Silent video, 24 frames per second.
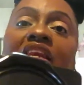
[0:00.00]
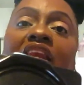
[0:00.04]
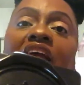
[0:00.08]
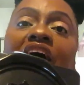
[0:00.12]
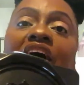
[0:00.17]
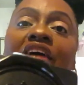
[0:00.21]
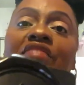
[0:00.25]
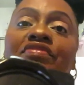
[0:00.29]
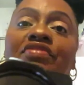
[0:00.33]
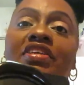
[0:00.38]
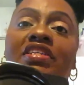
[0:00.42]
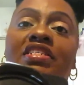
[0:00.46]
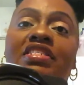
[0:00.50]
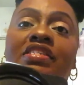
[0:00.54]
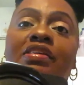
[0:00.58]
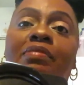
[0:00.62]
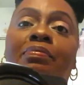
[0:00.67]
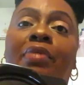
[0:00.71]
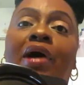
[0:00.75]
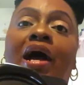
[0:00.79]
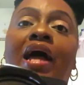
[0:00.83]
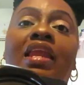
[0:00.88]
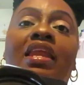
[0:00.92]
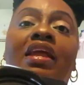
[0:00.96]
love this
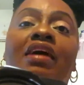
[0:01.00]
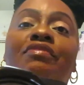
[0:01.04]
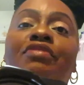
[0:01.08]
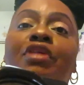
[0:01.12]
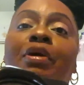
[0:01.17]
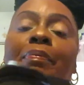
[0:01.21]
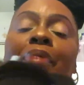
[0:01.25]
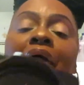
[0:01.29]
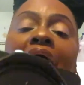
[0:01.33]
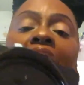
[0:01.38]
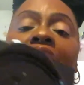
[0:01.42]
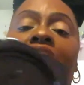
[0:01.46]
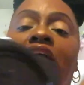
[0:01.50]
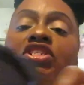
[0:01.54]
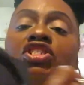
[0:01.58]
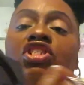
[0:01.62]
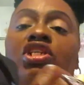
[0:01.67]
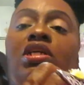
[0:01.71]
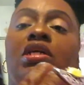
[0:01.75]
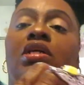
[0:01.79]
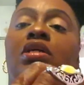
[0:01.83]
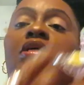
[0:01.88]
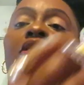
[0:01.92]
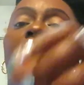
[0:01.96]
symbol. I love their
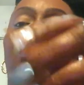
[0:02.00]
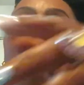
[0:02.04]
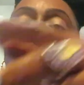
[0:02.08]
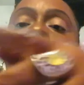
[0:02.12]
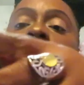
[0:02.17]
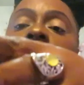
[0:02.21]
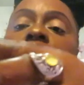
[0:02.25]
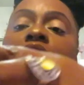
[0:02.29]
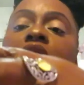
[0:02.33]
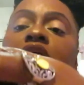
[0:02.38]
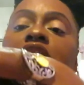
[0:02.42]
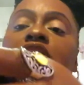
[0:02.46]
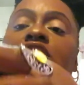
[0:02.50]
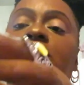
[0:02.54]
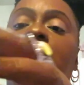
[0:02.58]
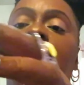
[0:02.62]
packaging. Let's